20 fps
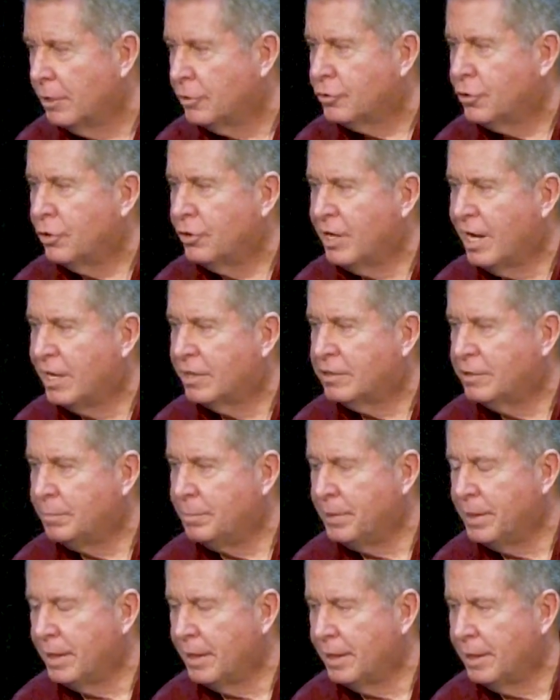Turned out to
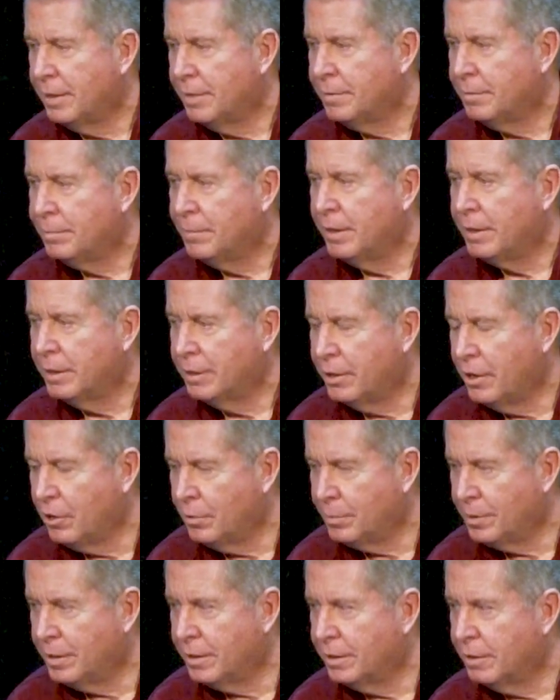be
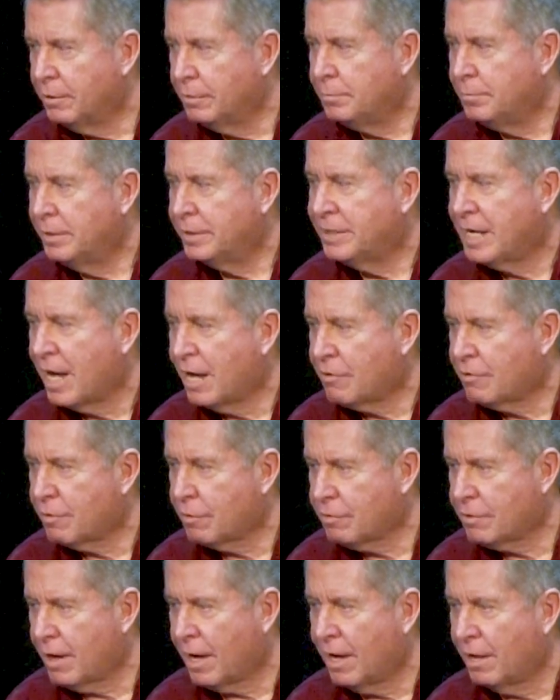melanoma. It
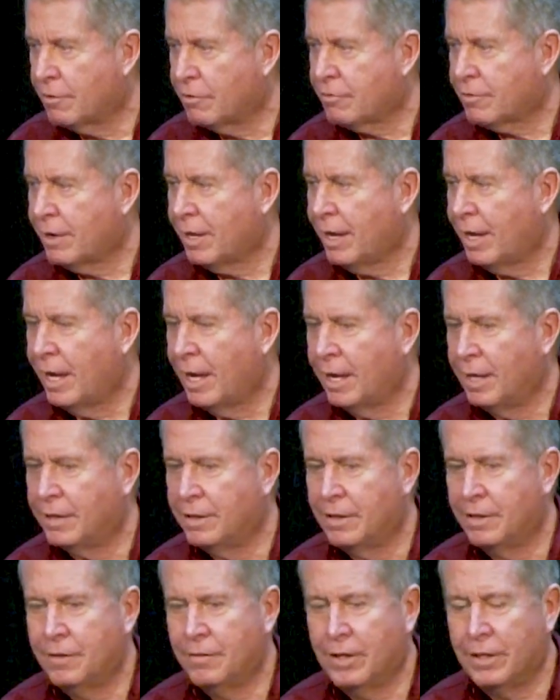metastasized,
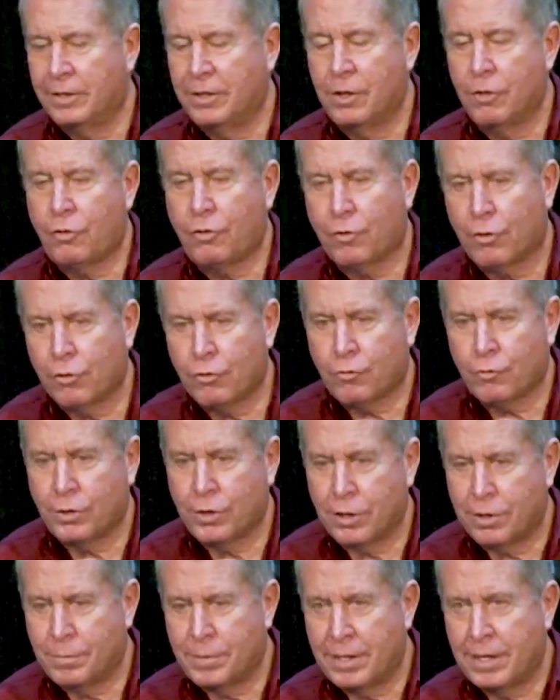and they did surgery
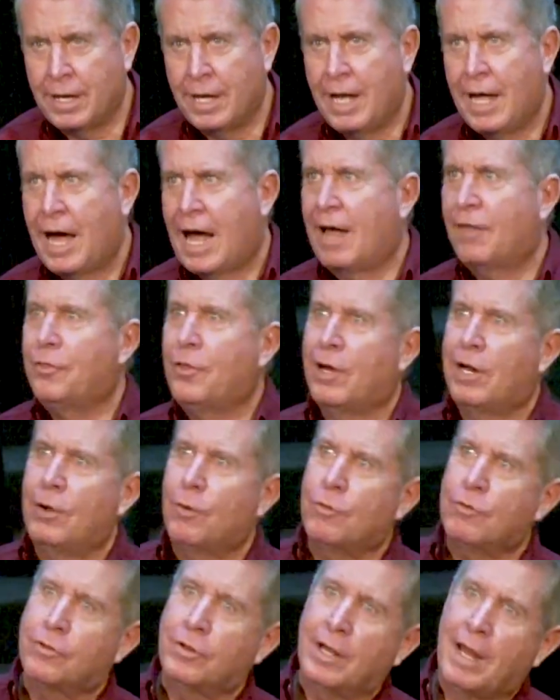on me. I thought I
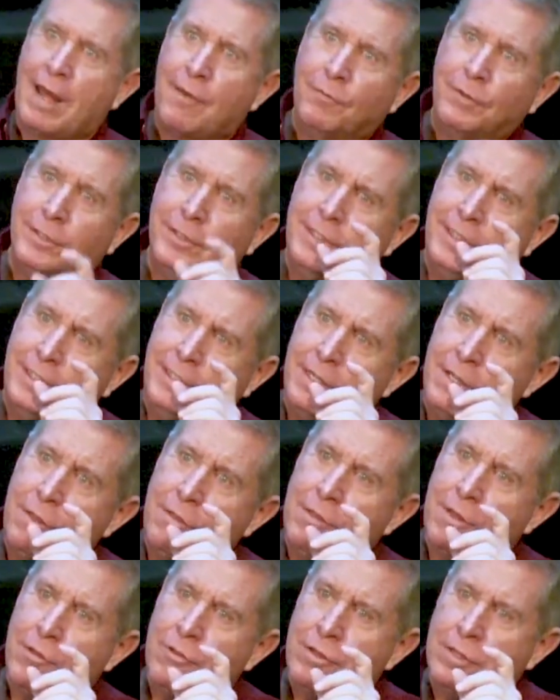was going to have a little
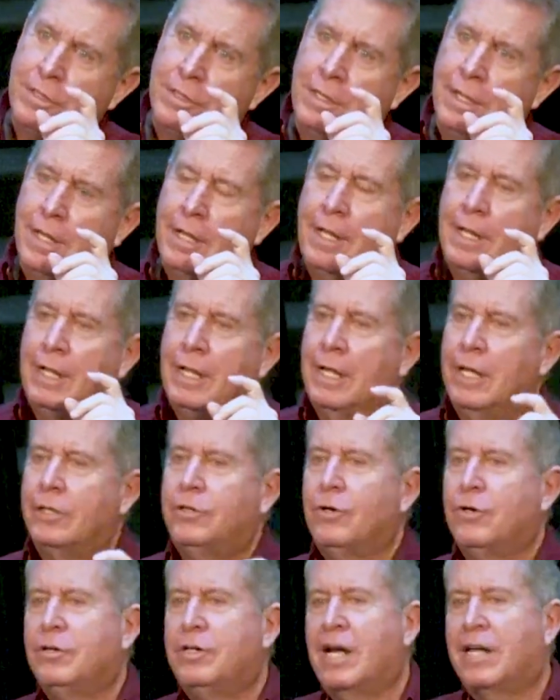incision.
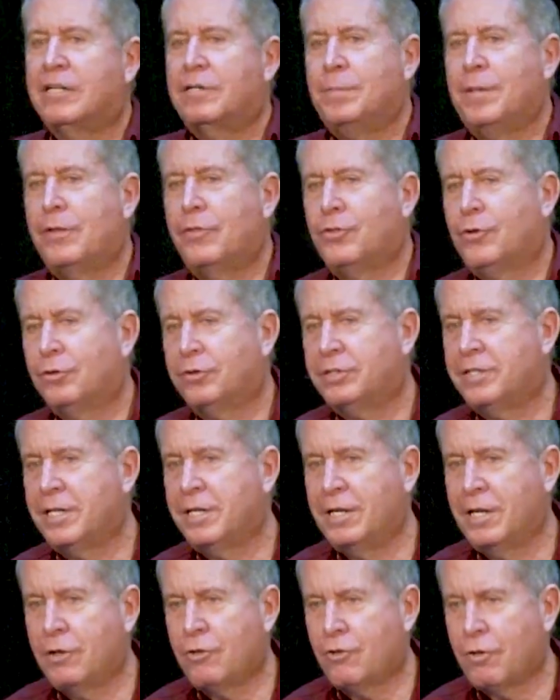Turned out to be
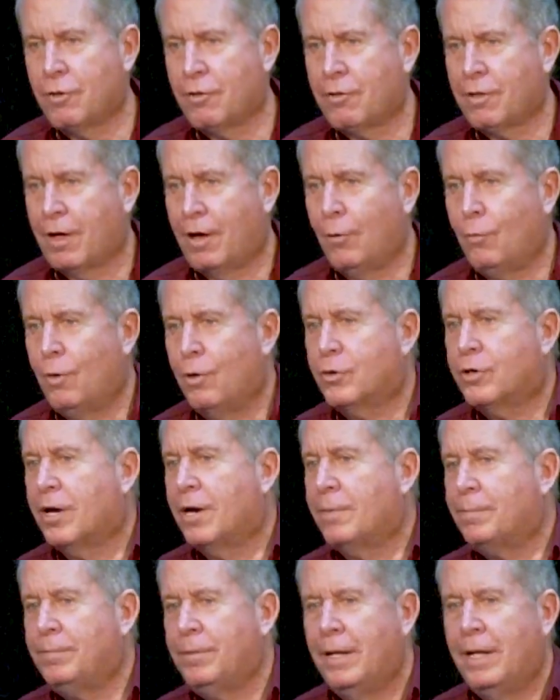13 inches. I woke
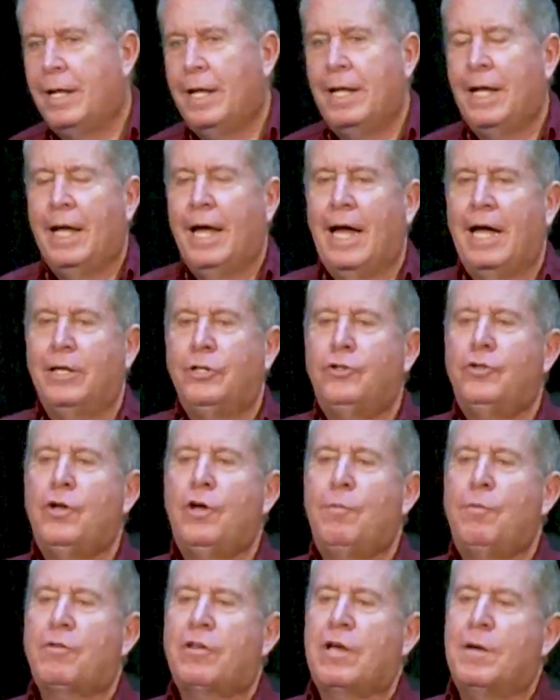up, had
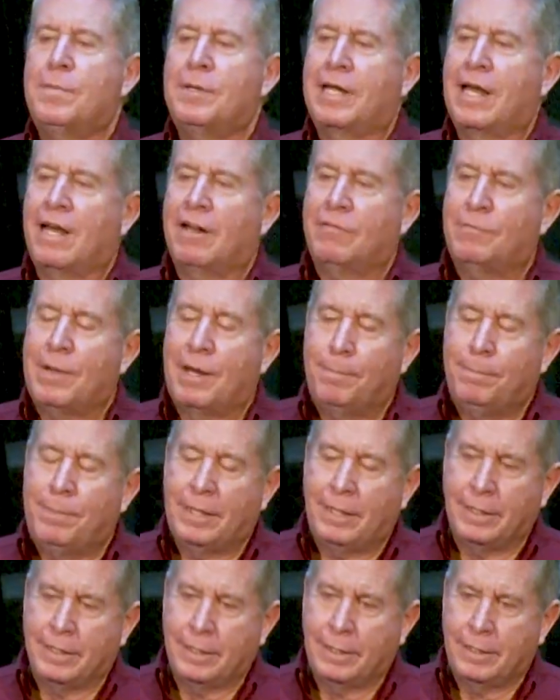tubes coming out of my
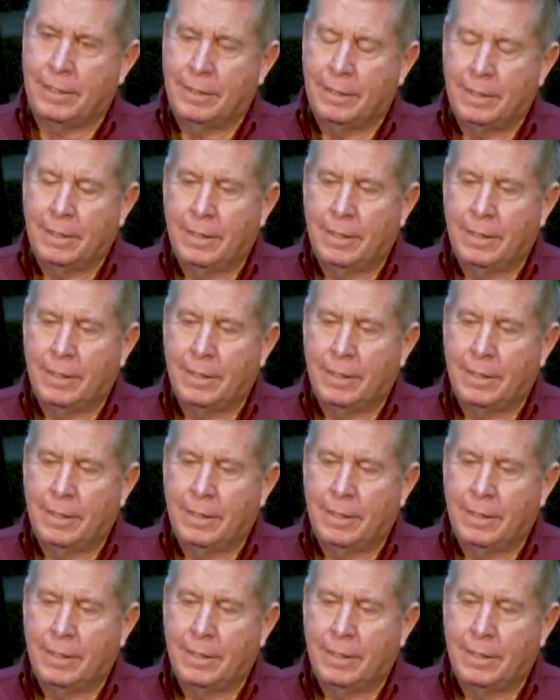belly,